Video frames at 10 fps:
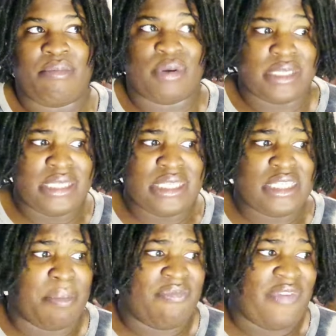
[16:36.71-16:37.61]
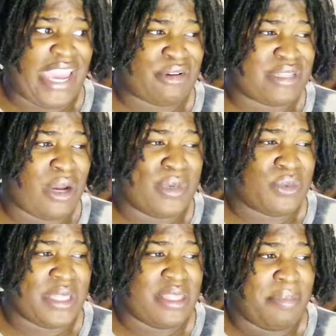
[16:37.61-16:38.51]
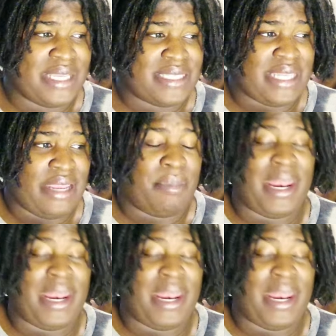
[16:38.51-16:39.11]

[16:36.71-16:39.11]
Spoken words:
percentages and factors, I wasn't really the best at,